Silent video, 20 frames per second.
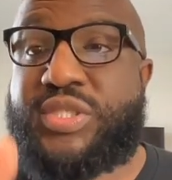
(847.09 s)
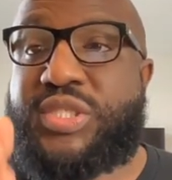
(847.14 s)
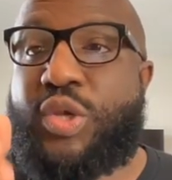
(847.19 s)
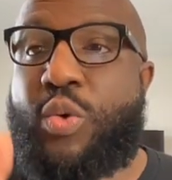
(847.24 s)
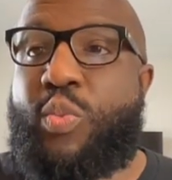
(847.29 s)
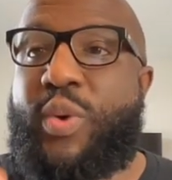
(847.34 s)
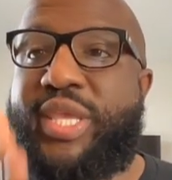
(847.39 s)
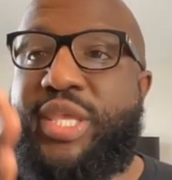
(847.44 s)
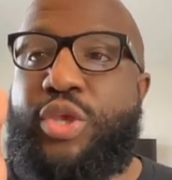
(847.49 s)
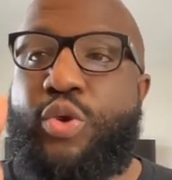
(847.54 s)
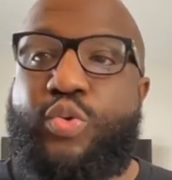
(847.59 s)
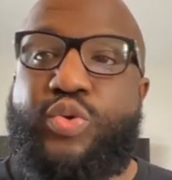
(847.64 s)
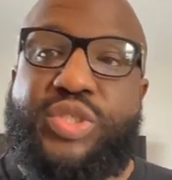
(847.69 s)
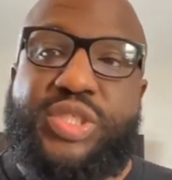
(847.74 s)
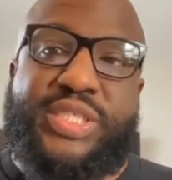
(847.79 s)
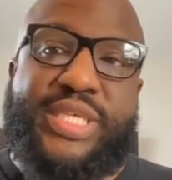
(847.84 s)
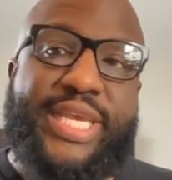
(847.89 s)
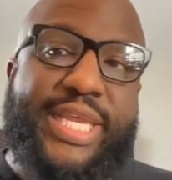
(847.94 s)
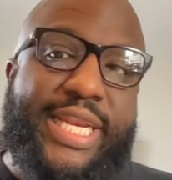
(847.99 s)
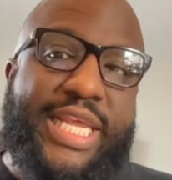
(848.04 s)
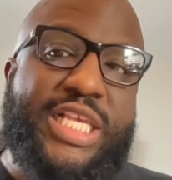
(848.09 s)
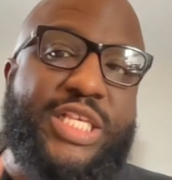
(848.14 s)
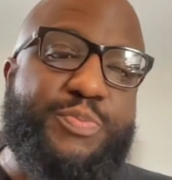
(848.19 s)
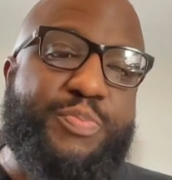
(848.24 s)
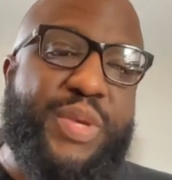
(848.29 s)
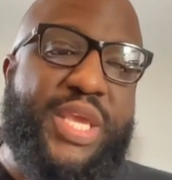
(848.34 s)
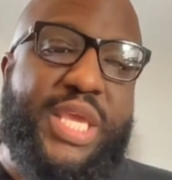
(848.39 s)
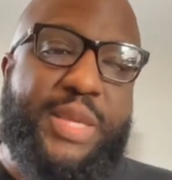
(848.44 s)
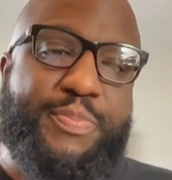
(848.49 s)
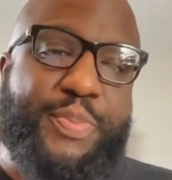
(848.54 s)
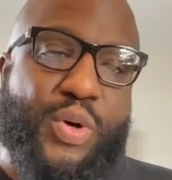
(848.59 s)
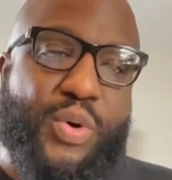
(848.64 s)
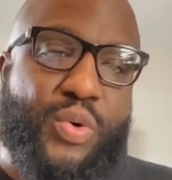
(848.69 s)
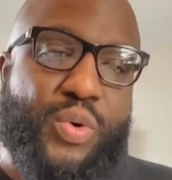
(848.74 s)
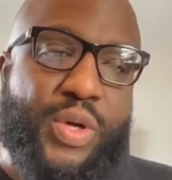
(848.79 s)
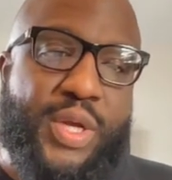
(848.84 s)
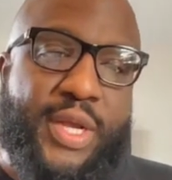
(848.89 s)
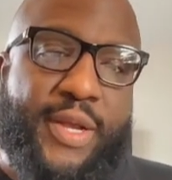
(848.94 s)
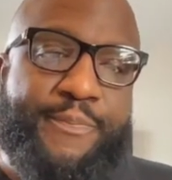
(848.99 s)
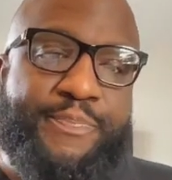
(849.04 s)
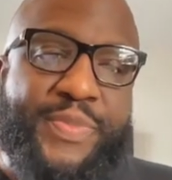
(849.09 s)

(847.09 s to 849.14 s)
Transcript: So when you see these people